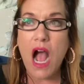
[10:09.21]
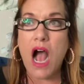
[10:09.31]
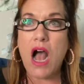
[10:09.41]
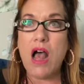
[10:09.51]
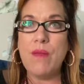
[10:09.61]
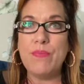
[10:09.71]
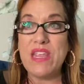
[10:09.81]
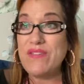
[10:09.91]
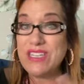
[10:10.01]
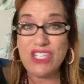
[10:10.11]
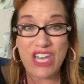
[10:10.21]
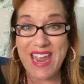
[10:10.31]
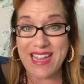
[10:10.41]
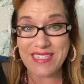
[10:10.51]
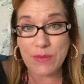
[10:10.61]
Even
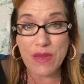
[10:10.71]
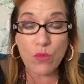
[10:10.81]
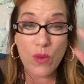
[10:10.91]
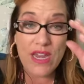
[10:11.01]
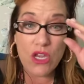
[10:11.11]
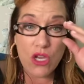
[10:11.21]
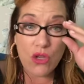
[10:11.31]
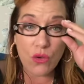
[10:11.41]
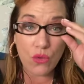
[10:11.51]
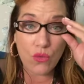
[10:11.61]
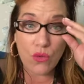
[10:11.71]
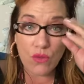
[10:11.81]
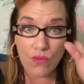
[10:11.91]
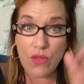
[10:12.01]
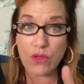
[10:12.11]
Jake's, I mean, we knew
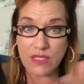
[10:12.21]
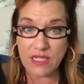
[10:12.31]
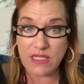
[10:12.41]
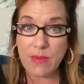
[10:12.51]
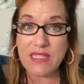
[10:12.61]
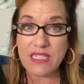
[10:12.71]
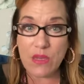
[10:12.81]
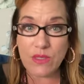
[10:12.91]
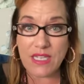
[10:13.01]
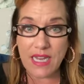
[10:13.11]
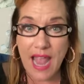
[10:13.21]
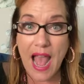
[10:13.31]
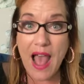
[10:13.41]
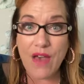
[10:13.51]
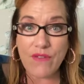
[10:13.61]
those 6 months he was going
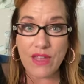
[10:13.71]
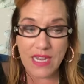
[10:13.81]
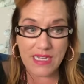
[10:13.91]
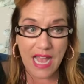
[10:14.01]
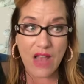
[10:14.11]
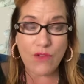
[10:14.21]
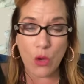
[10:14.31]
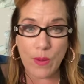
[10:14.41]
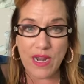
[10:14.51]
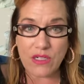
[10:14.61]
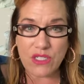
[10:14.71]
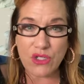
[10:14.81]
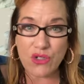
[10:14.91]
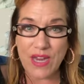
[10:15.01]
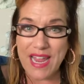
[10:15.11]
to need to have open heart
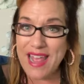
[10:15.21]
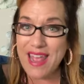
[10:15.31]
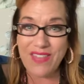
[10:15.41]
surgery.